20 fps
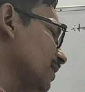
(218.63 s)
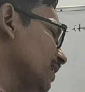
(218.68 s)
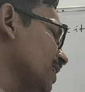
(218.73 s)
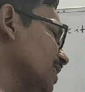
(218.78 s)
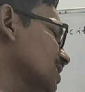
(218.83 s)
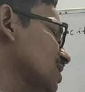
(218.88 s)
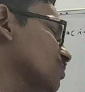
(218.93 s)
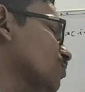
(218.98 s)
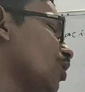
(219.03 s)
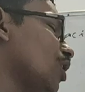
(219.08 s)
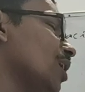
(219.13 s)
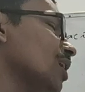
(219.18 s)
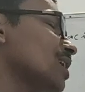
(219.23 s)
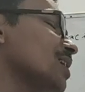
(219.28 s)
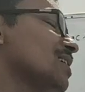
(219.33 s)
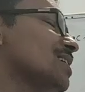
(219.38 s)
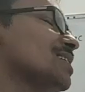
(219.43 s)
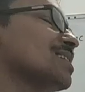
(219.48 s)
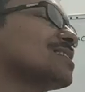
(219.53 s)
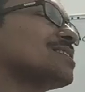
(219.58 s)
V is very
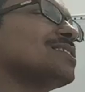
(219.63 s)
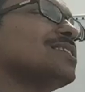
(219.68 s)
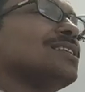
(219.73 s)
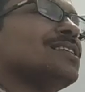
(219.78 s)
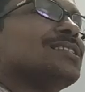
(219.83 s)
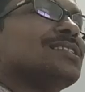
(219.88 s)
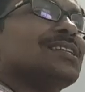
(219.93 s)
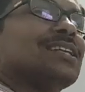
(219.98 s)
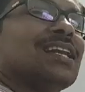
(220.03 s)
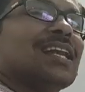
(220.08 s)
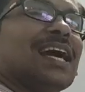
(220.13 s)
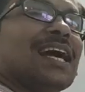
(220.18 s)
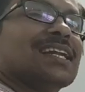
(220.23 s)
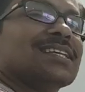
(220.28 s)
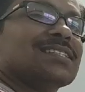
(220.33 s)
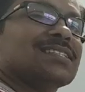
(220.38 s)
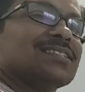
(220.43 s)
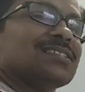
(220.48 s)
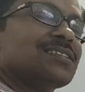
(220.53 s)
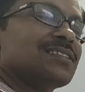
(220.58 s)
small, C is
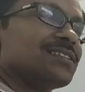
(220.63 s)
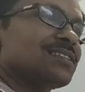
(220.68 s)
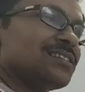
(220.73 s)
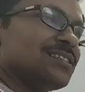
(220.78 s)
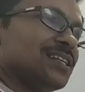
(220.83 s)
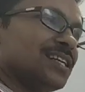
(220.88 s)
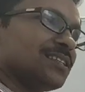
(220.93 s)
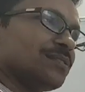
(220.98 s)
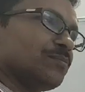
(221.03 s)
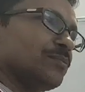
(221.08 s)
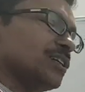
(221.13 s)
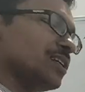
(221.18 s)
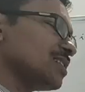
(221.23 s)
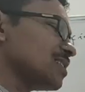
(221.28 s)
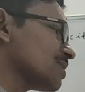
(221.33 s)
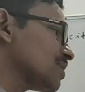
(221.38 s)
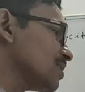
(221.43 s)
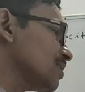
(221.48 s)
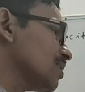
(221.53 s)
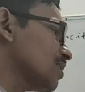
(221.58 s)
large. That
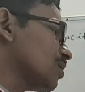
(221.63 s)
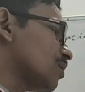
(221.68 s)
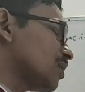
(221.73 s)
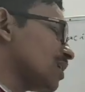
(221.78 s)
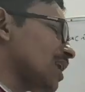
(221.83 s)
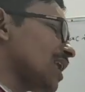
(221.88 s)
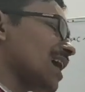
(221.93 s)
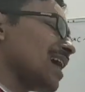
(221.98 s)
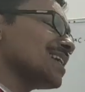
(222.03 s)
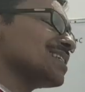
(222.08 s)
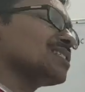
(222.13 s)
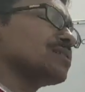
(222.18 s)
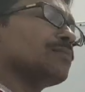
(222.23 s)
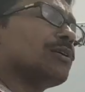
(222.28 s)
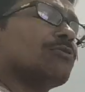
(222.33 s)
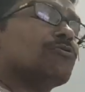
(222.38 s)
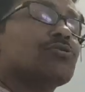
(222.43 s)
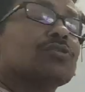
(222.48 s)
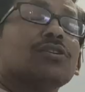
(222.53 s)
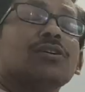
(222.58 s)
means
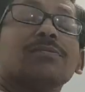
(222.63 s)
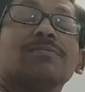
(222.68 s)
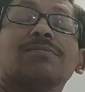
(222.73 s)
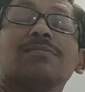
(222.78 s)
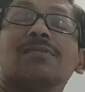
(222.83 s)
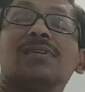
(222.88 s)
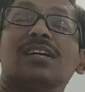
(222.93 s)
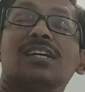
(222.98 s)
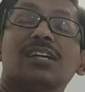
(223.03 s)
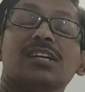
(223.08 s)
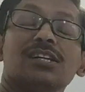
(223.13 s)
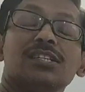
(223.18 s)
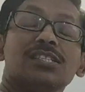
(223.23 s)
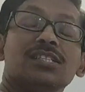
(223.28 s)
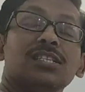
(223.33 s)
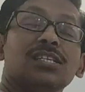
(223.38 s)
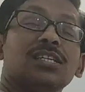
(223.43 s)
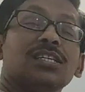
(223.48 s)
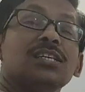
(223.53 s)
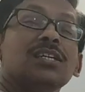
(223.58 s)
large amount of
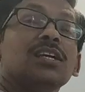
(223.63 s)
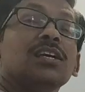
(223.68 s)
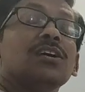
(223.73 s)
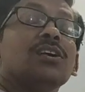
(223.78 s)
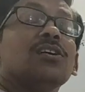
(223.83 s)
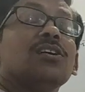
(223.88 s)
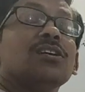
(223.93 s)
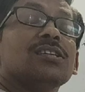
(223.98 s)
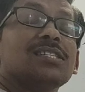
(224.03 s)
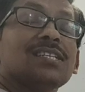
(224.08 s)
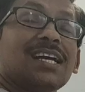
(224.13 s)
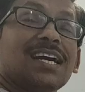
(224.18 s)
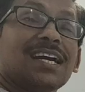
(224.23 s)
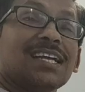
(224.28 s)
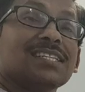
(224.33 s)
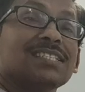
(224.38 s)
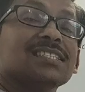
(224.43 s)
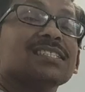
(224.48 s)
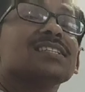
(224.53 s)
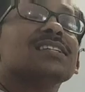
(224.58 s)
energy or
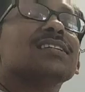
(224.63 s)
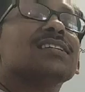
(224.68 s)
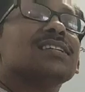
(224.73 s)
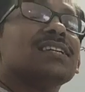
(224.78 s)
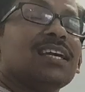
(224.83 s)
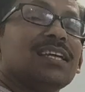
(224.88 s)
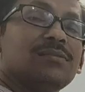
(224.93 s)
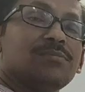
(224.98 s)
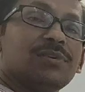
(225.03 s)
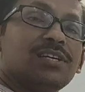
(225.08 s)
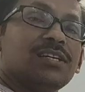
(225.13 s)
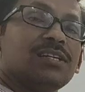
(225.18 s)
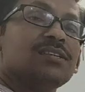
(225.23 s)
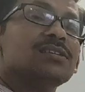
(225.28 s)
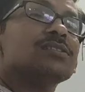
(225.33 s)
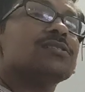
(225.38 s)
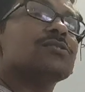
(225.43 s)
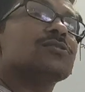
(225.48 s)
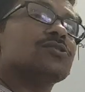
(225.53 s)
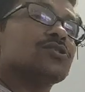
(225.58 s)
charge can
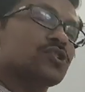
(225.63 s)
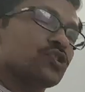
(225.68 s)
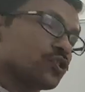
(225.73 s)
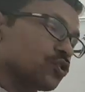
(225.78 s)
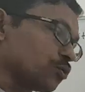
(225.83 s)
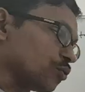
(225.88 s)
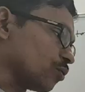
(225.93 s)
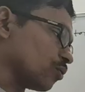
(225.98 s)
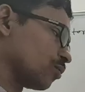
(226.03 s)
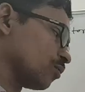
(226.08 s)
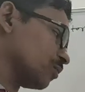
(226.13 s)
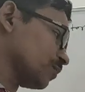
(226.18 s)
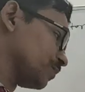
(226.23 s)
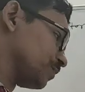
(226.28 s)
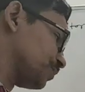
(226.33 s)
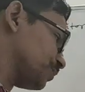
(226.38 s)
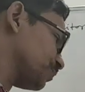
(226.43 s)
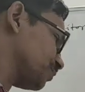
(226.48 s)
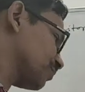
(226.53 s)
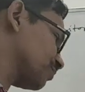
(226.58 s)
be
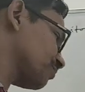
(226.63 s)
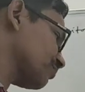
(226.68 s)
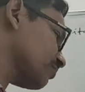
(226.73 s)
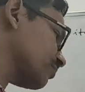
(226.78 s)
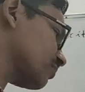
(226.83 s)
stored.